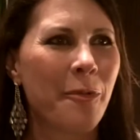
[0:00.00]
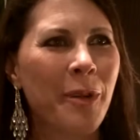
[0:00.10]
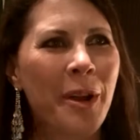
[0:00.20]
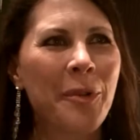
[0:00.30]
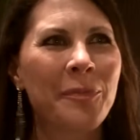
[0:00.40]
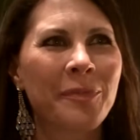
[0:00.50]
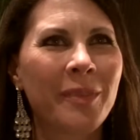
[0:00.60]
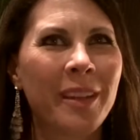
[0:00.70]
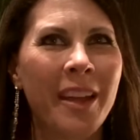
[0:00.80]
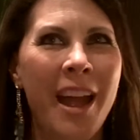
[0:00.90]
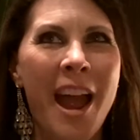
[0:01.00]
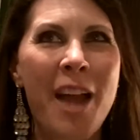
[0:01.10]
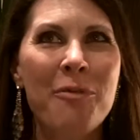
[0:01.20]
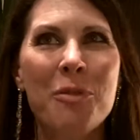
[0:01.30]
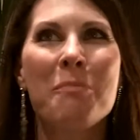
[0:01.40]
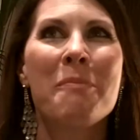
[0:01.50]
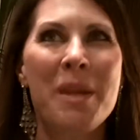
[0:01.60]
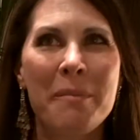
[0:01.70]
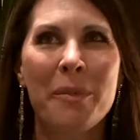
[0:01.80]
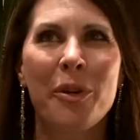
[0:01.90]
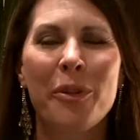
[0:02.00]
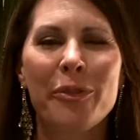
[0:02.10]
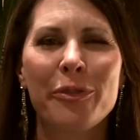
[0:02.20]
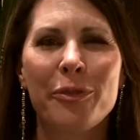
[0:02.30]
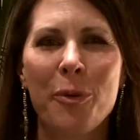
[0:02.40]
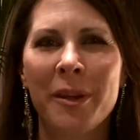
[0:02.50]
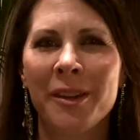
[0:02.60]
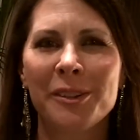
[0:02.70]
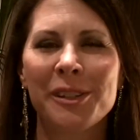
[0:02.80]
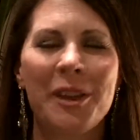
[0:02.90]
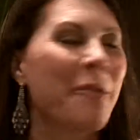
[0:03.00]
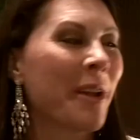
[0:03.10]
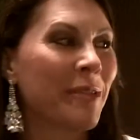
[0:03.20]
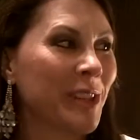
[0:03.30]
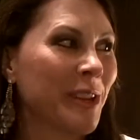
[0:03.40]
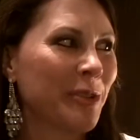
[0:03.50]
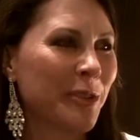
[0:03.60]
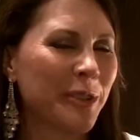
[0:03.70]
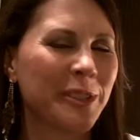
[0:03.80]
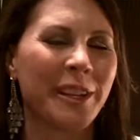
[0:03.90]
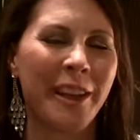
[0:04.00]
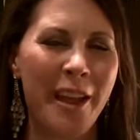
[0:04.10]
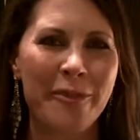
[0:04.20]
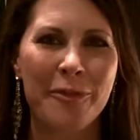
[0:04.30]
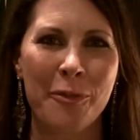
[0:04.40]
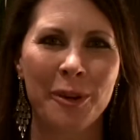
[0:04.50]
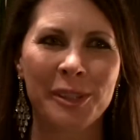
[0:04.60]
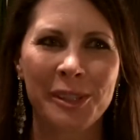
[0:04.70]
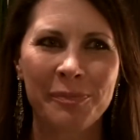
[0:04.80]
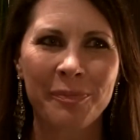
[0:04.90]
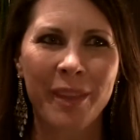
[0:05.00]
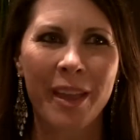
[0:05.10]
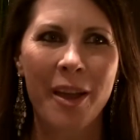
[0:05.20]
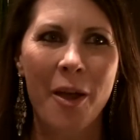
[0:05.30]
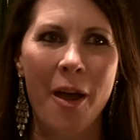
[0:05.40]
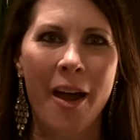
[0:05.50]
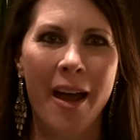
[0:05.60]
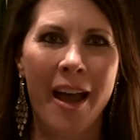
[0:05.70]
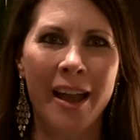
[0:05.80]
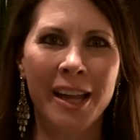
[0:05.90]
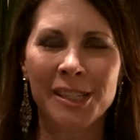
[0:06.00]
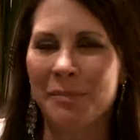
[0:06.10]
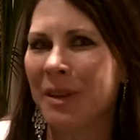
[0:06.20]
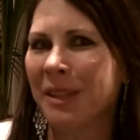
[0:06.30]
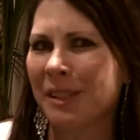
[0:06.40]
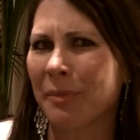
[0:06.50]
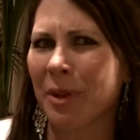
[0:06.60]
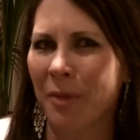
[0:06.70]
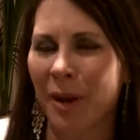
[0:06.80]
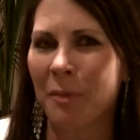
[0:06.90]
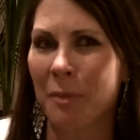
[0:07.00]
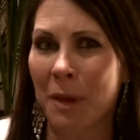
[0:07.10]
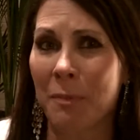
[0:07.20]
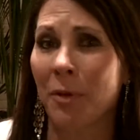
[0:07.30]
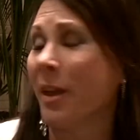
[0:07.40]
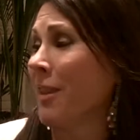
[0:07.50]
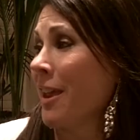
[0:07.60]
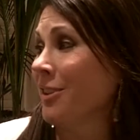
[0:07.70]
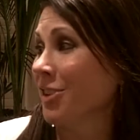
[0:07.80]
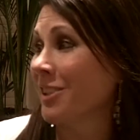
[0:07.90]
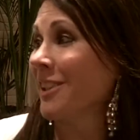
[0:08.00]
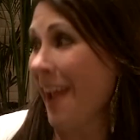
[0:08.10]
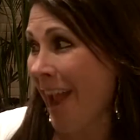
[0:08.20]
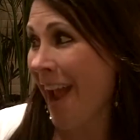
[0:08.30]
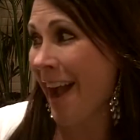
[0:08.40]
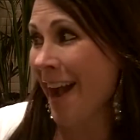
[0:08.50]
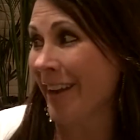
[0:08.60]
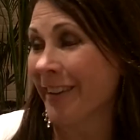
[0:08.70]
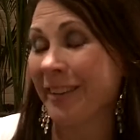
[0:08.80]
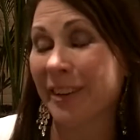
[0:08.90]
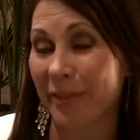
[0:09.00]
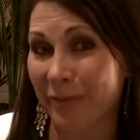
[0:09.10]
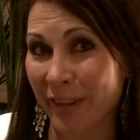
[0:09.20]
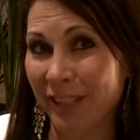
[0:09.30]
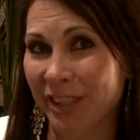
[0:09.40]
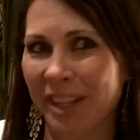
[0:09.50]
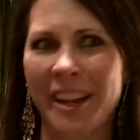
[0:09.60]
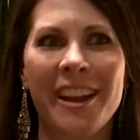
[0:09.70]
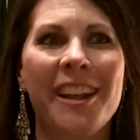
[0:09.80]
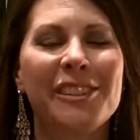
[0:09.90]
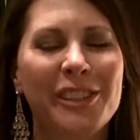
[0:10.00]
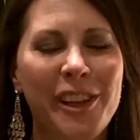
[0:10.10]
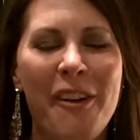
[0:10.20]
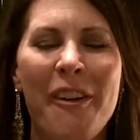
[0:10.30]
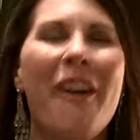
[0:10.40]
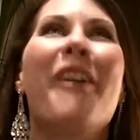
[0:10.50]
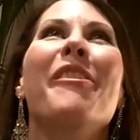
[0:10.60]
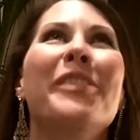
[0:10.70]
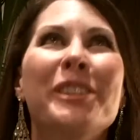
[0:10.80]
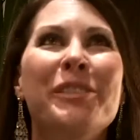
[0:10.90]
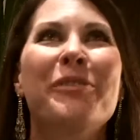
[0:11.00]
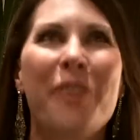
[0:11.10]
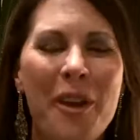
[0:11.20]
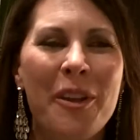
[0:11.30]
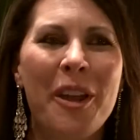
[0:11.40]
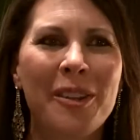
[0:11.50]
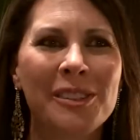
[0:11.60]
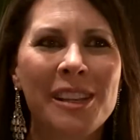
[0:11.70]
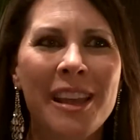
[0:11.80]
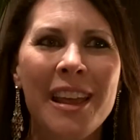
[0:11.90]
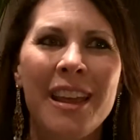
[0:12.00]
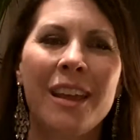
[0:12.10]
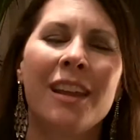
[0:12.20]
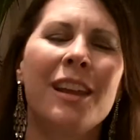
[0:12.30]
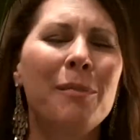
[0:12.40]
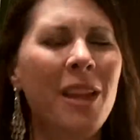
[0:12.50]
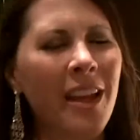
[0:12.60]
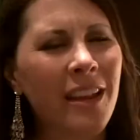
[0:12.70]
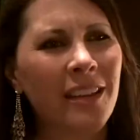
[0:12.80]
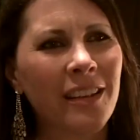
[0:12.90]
Well, I remember four years ago when I was introduced to Life Force, I got to meet some incredible people, and they had just had convention, and I saw all these photos, and I'm like,